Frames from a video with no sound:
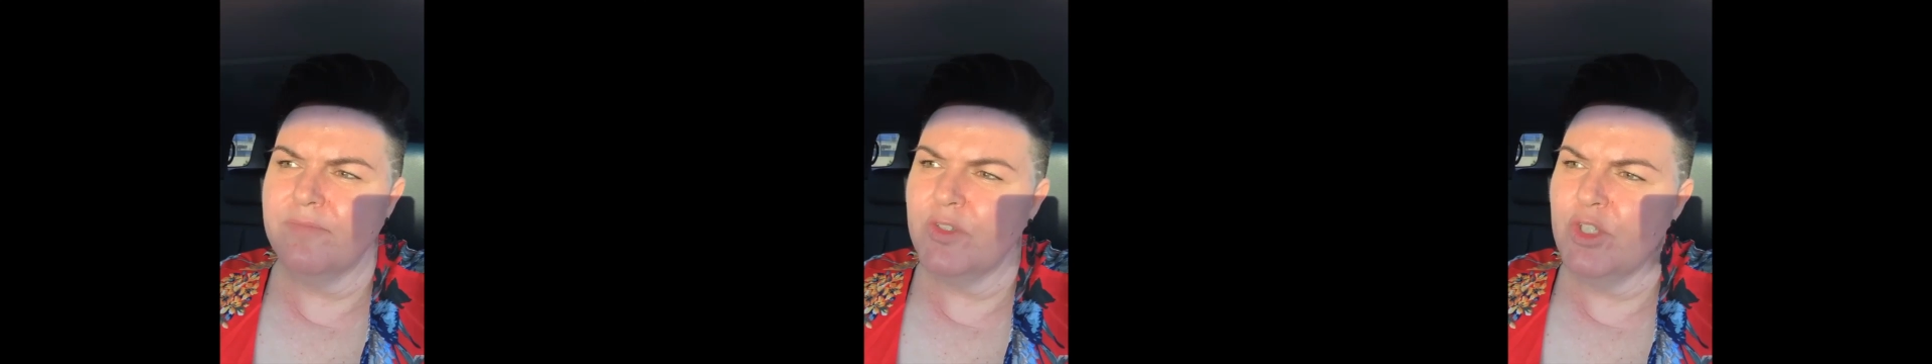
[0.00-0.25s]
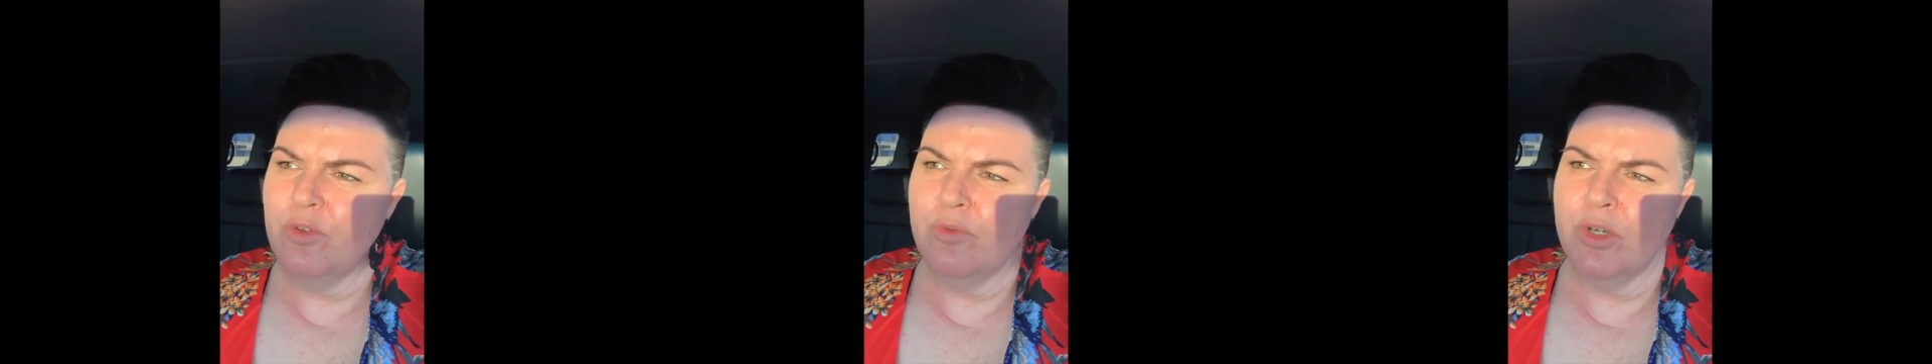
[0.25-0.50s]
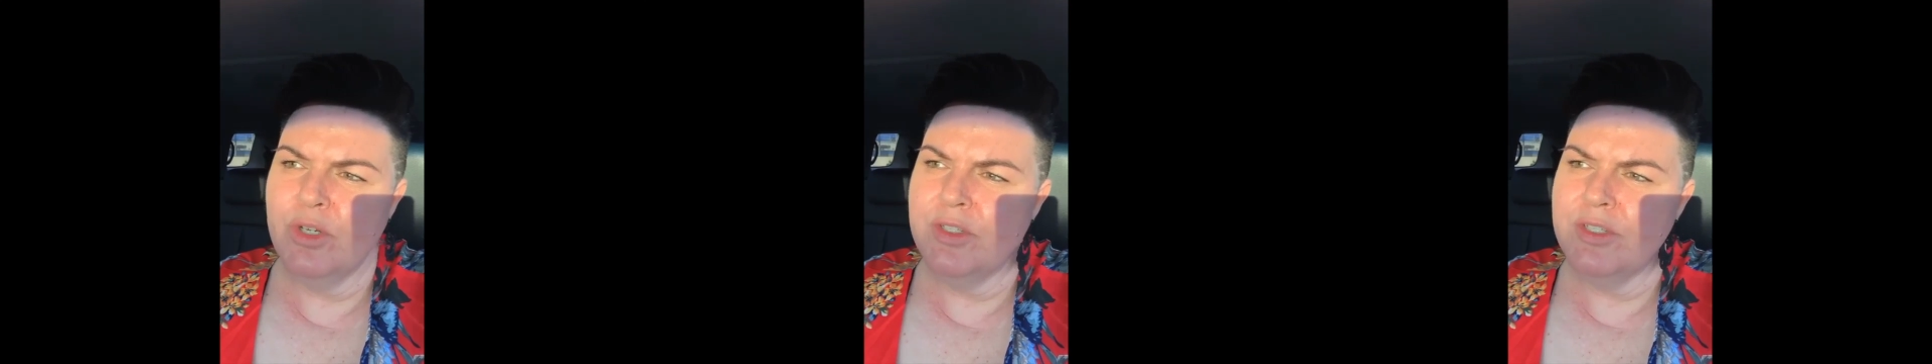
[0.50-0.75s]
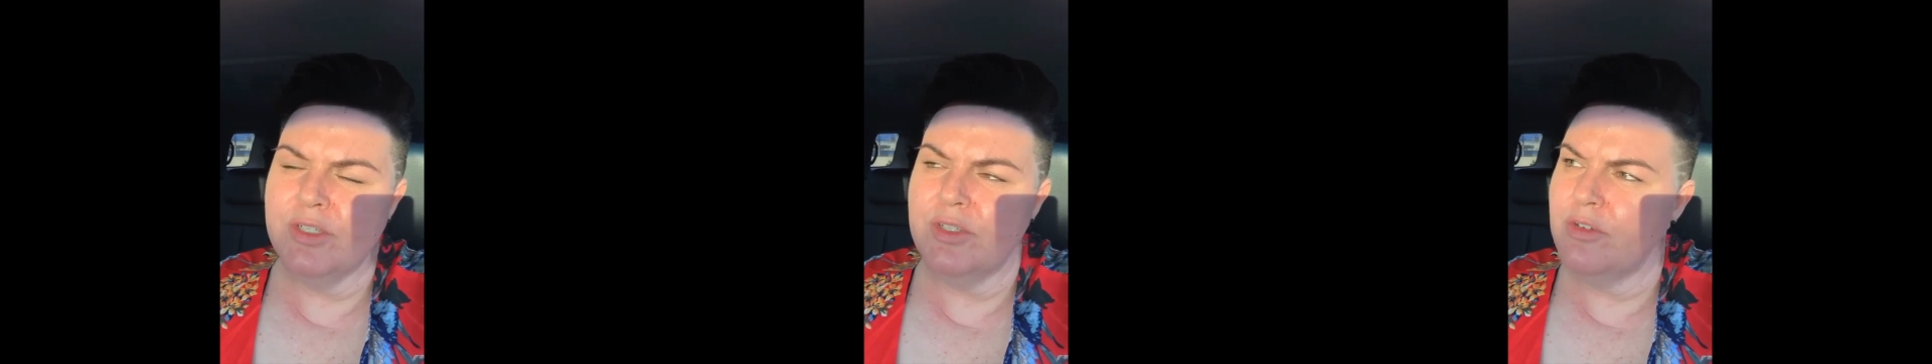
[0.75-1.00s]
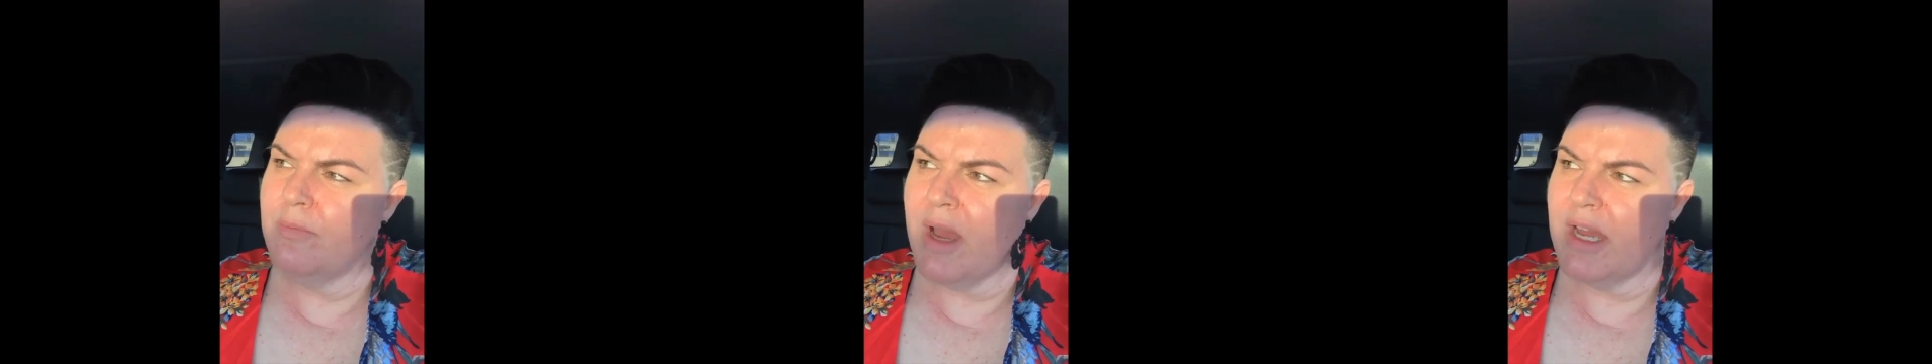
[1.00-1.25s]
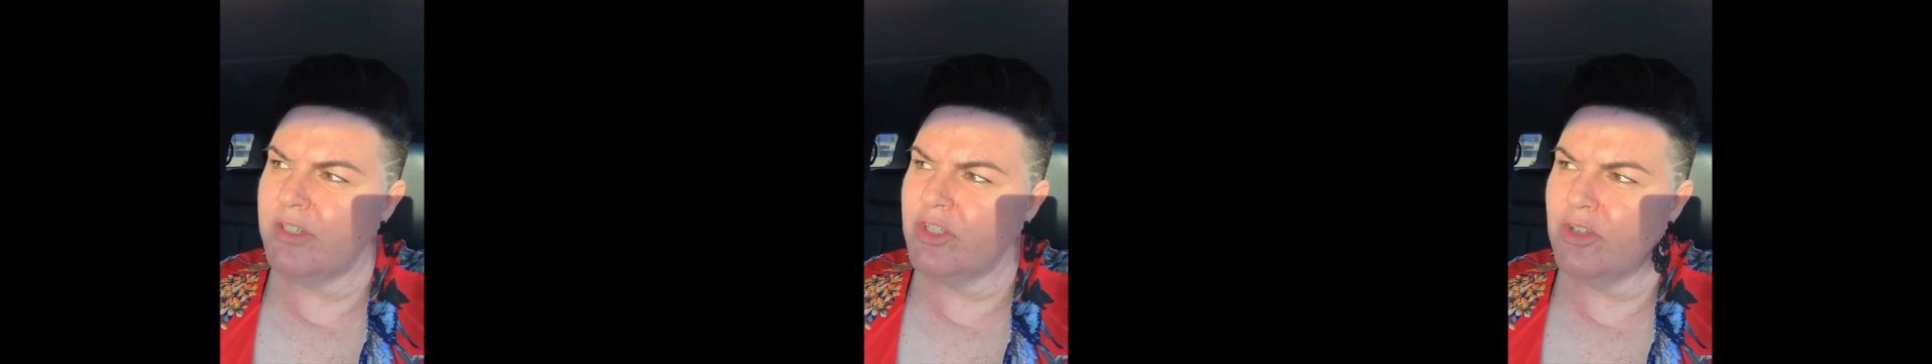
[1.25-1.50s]
Your words are too
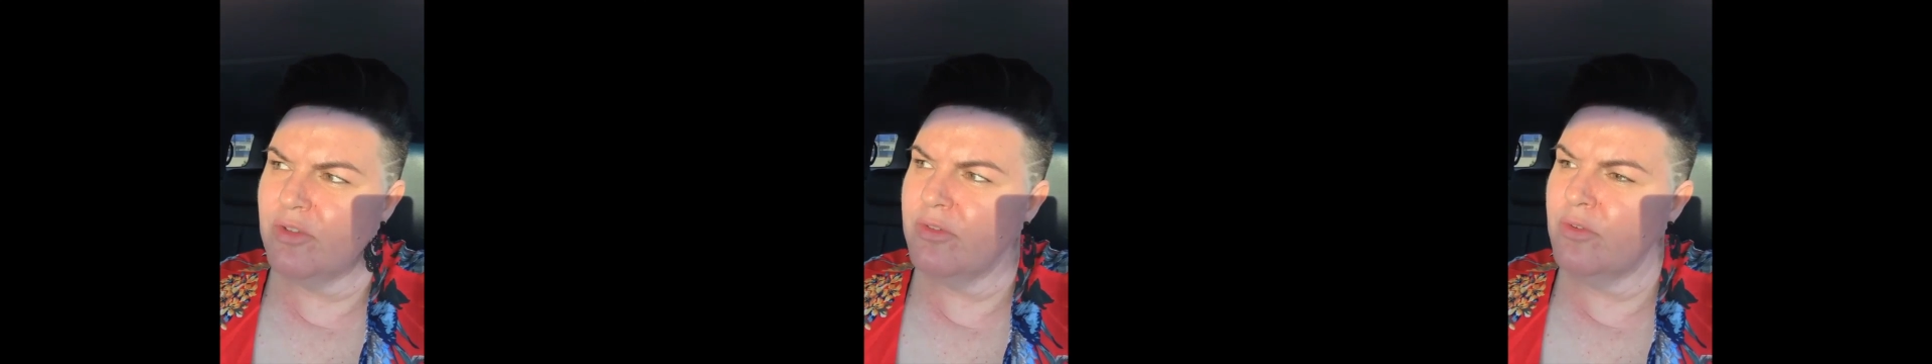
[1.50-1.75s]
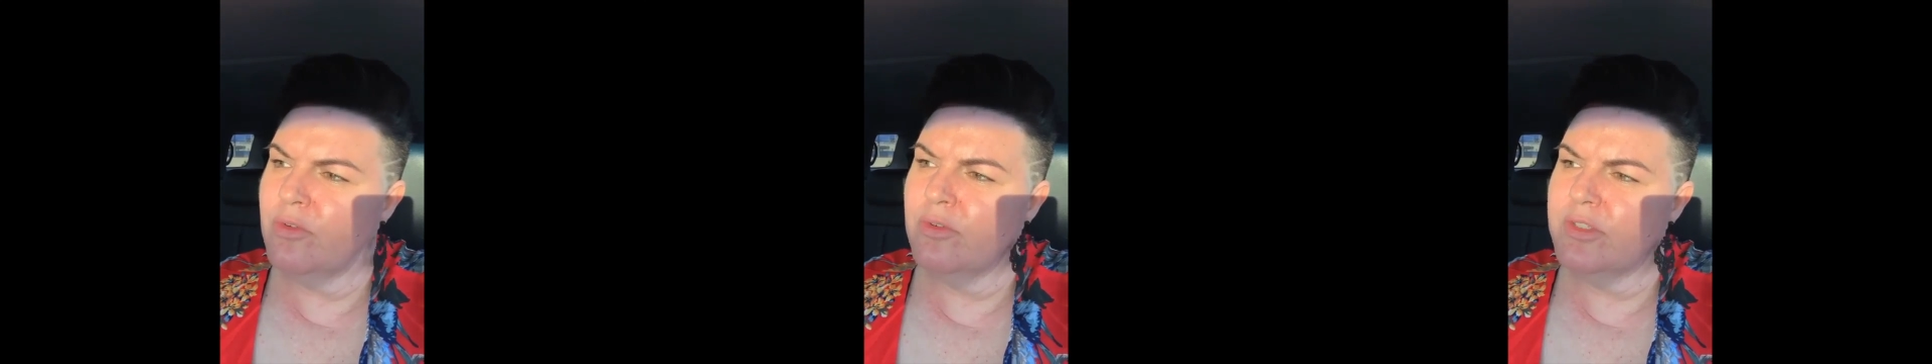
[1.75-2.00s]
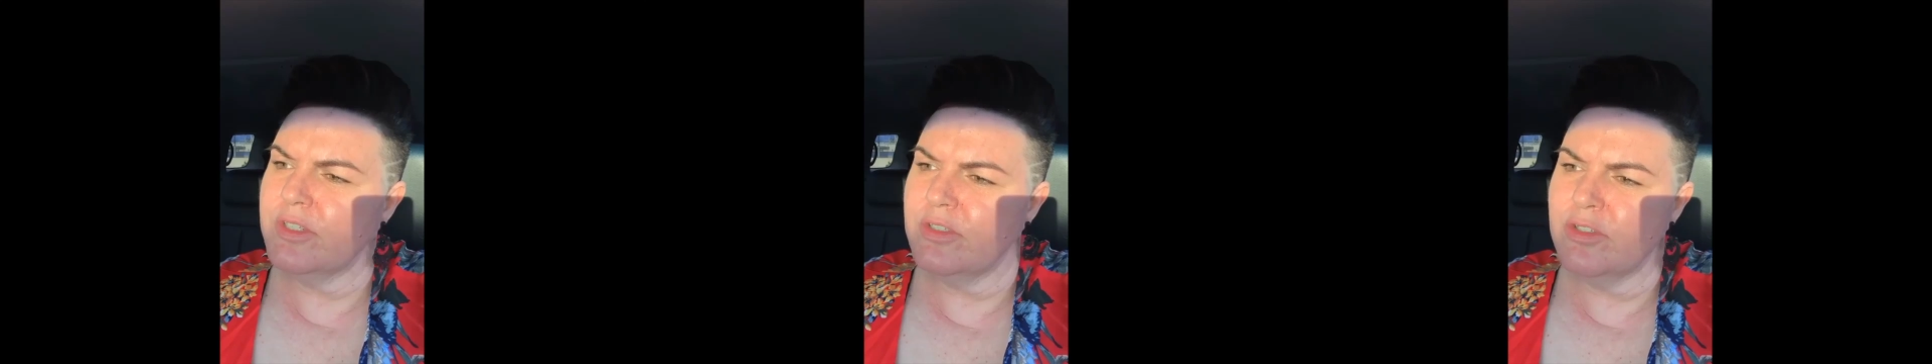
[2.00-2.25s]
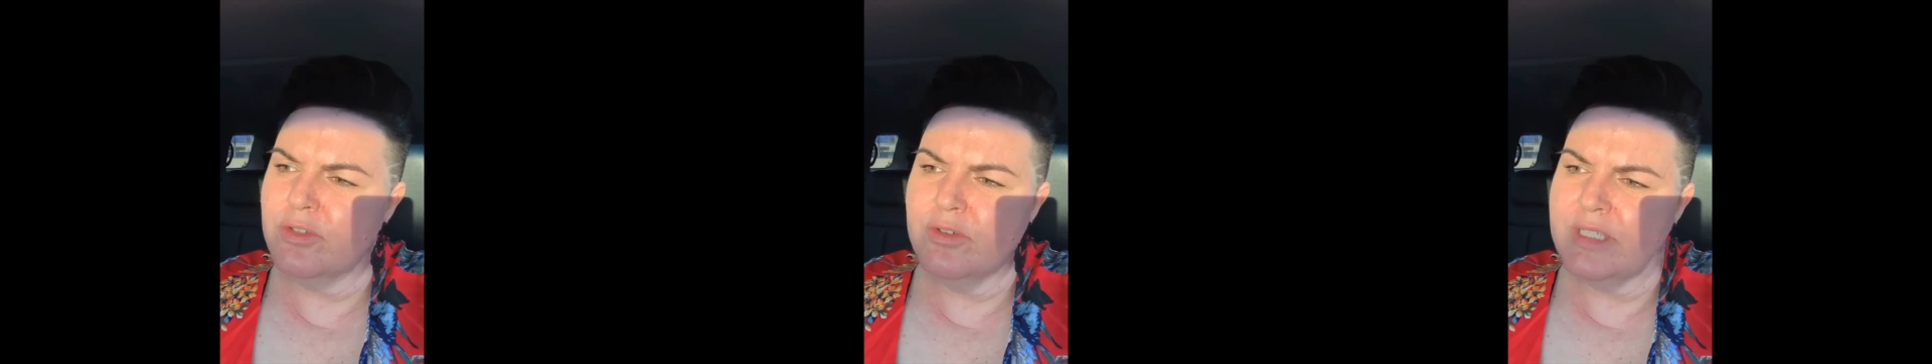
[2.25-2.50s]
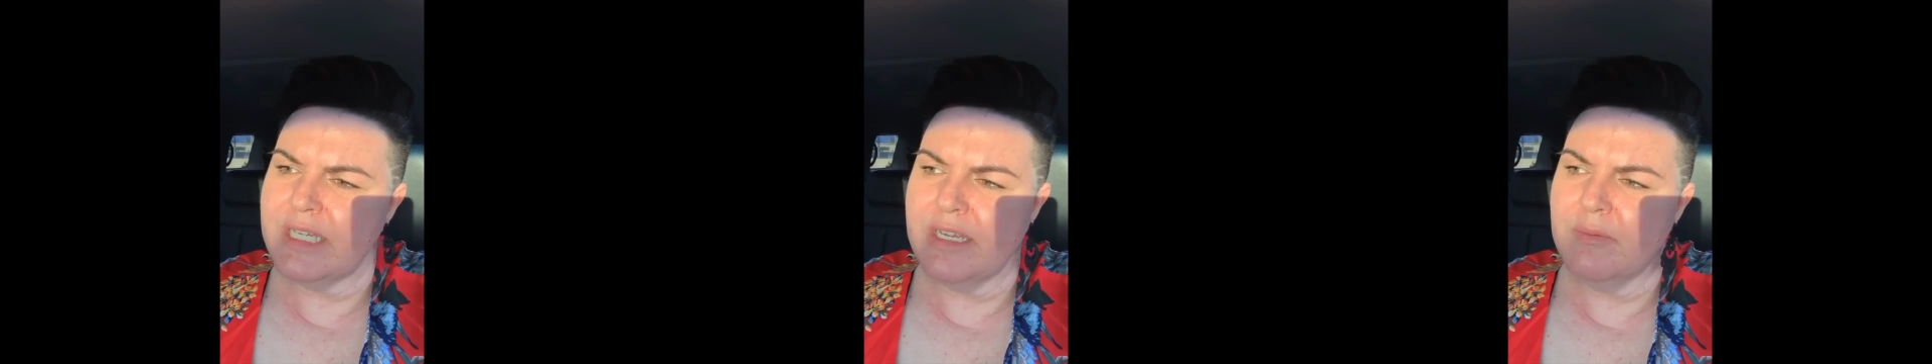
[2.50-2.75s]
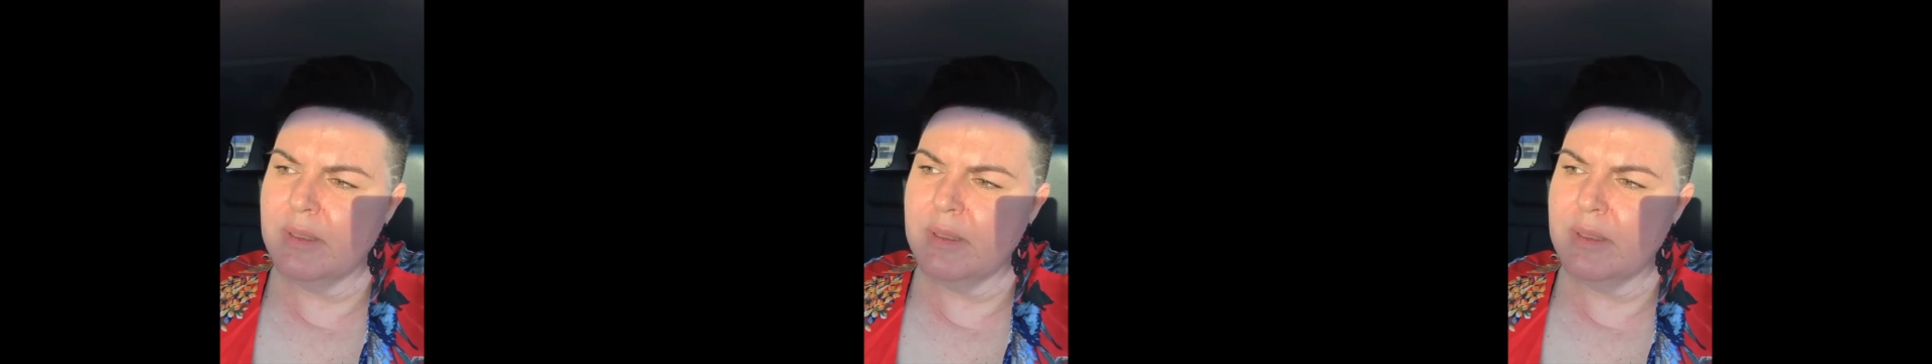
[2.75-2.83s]
much. Your thoughts are too deep.